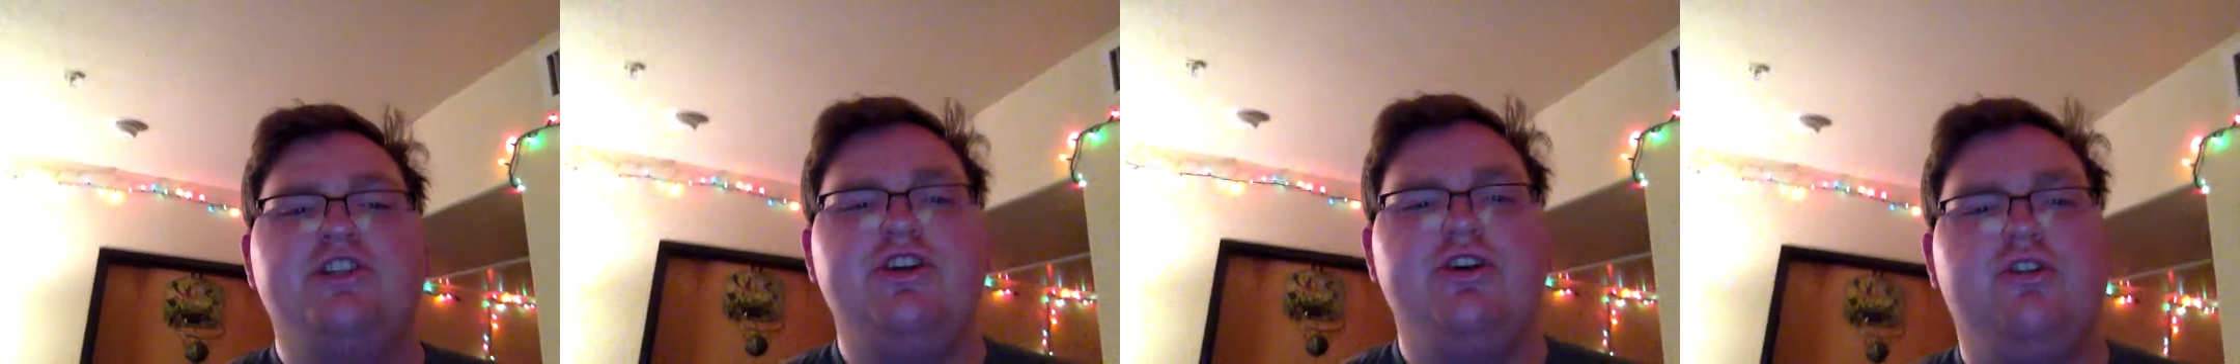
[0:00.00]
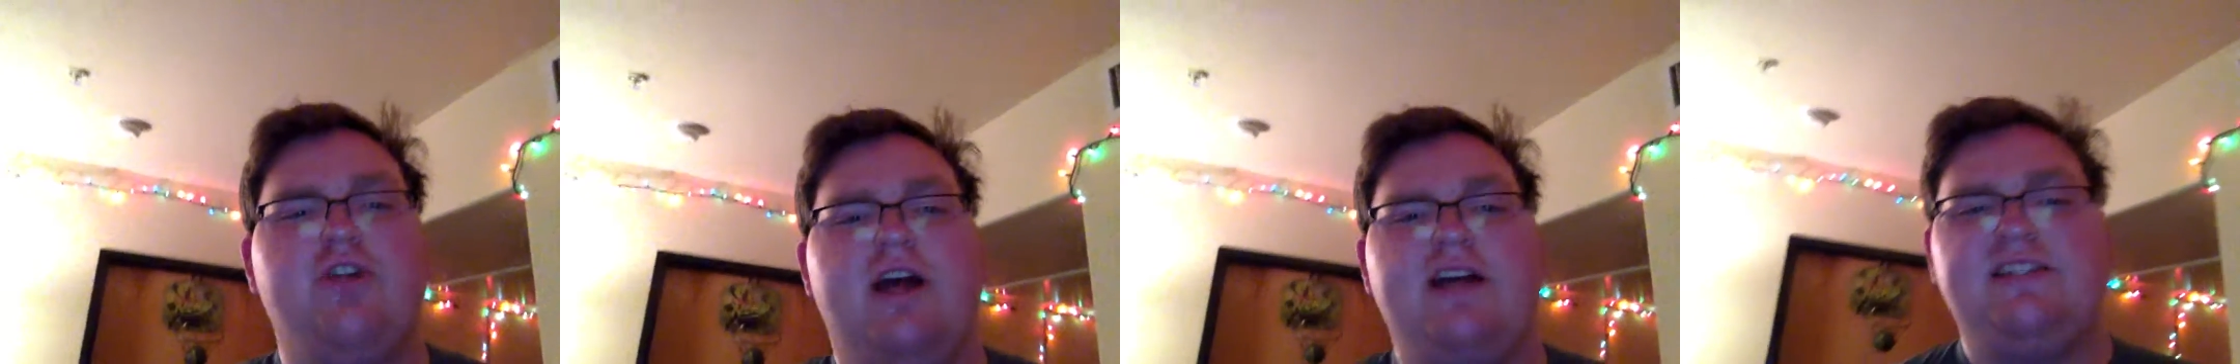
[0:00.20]

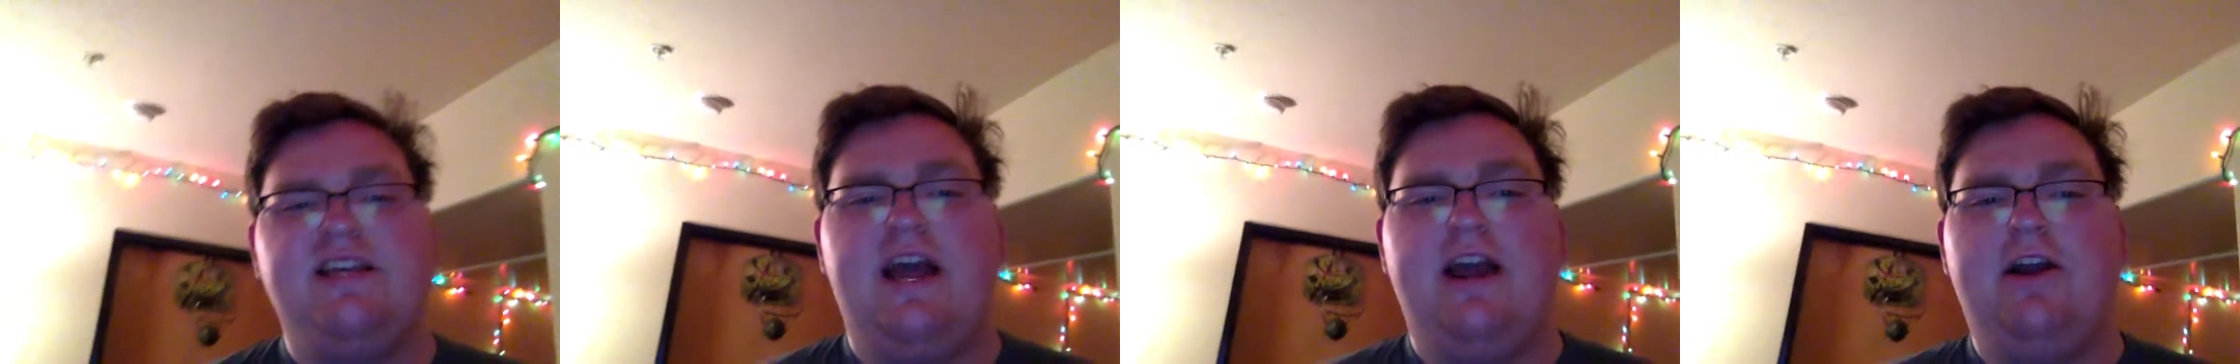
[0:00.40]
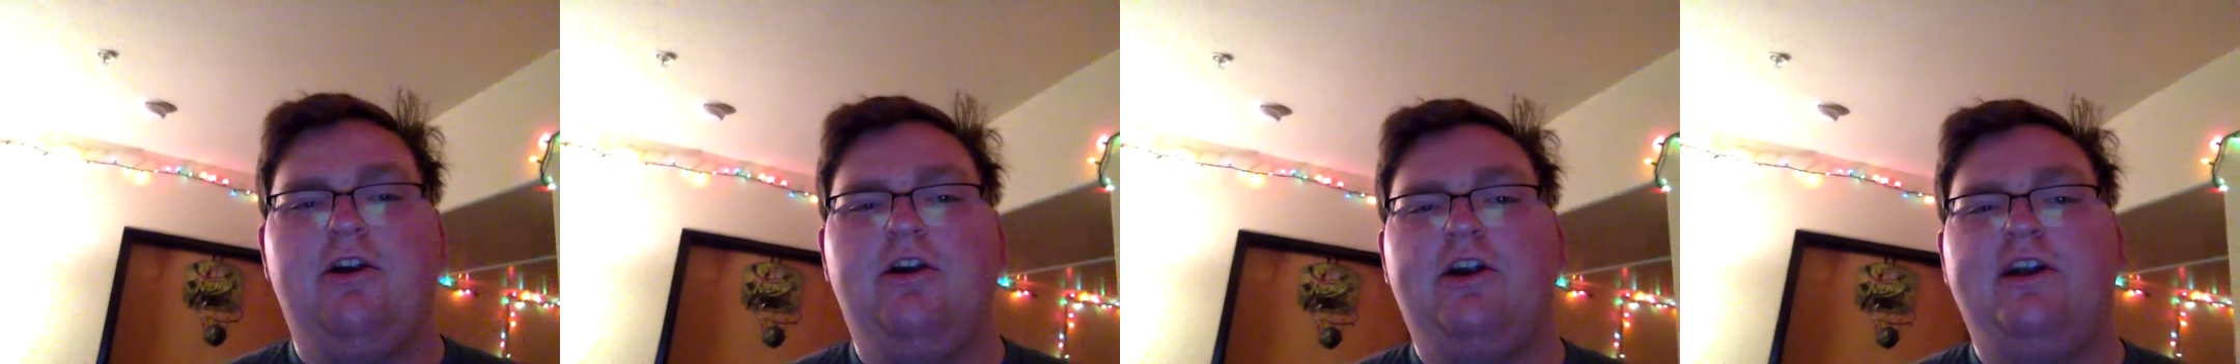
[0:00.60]
Two-class
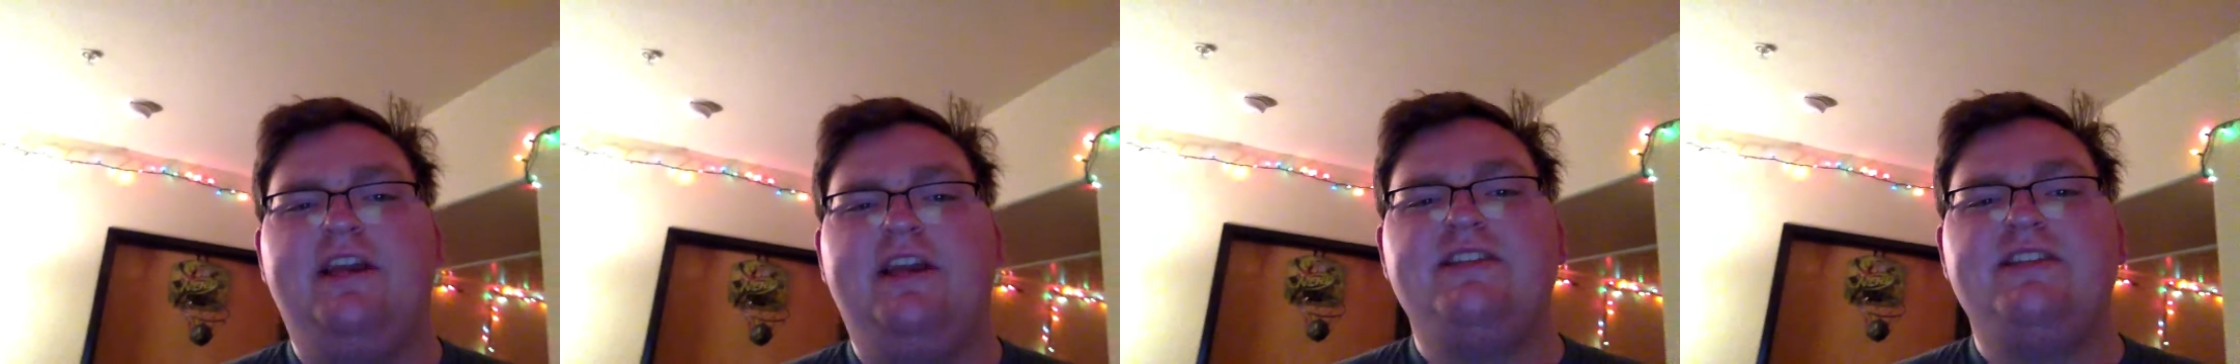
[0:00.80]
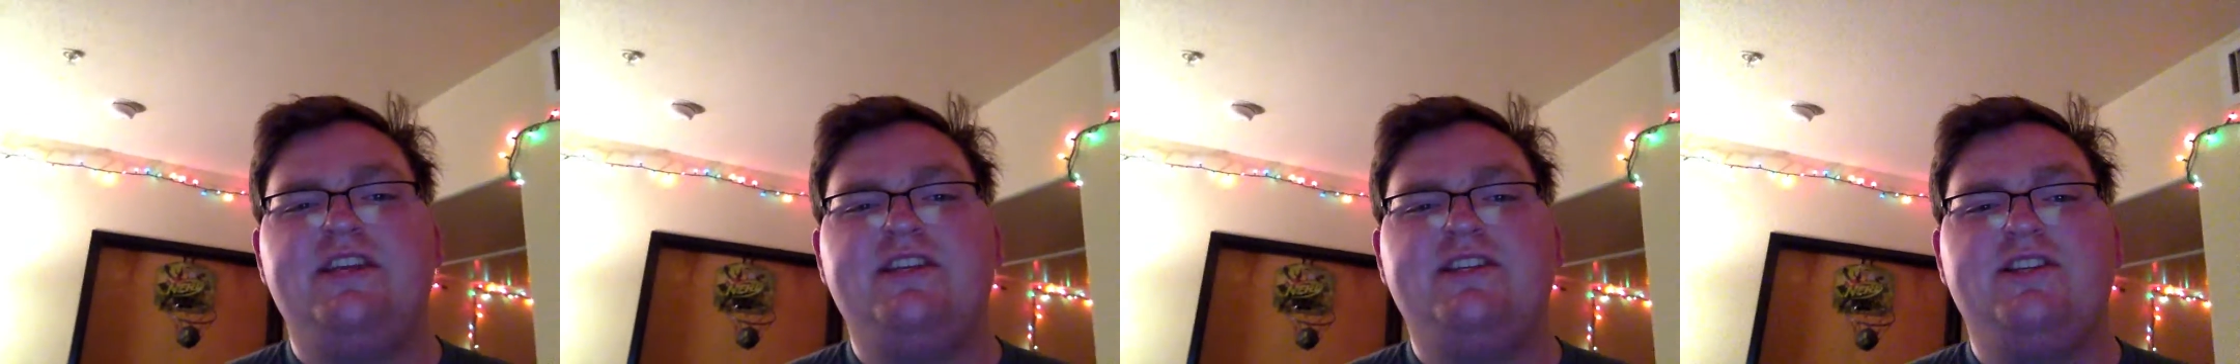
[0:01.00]

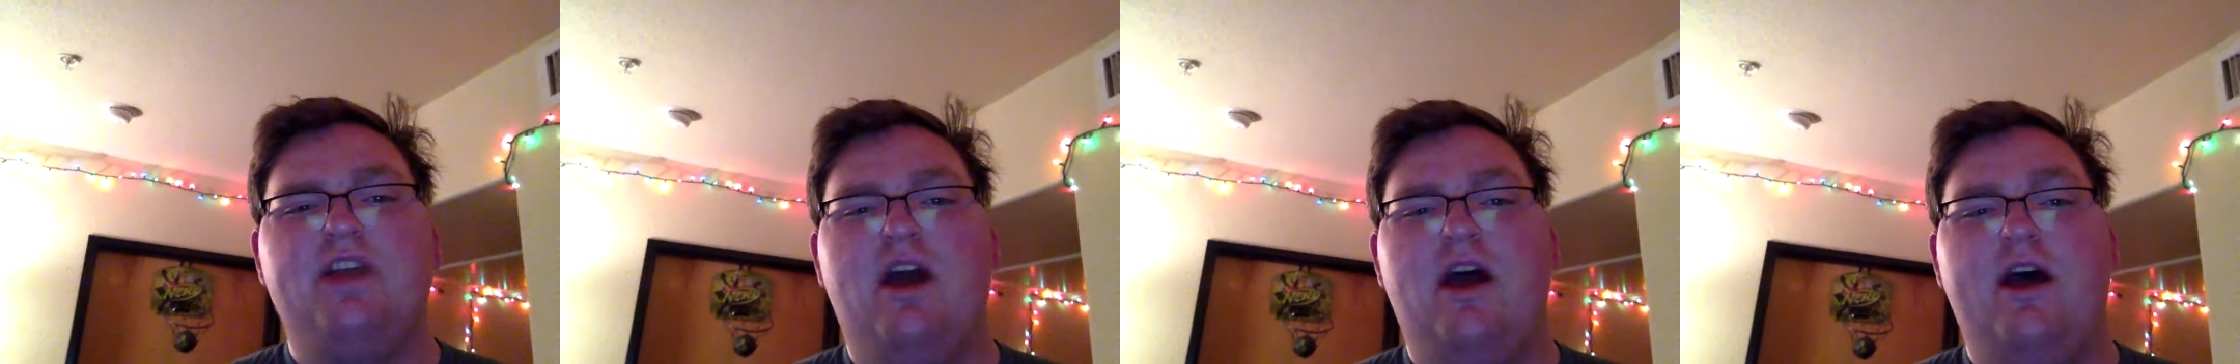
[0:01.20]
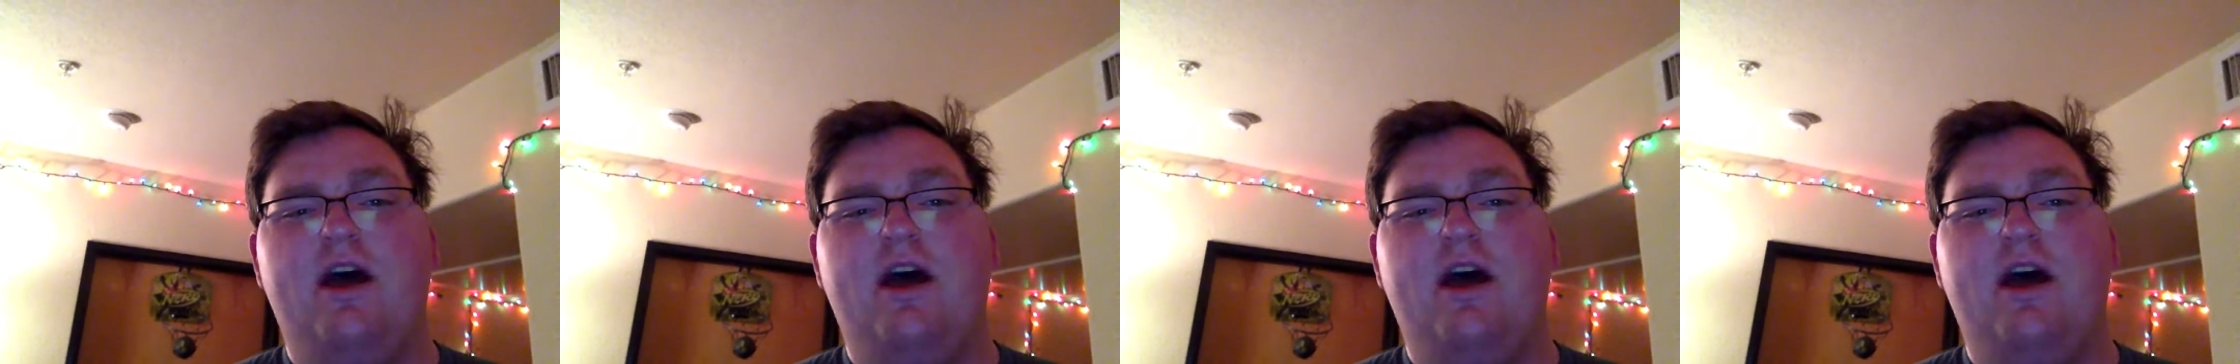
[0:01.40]
hierarchies, these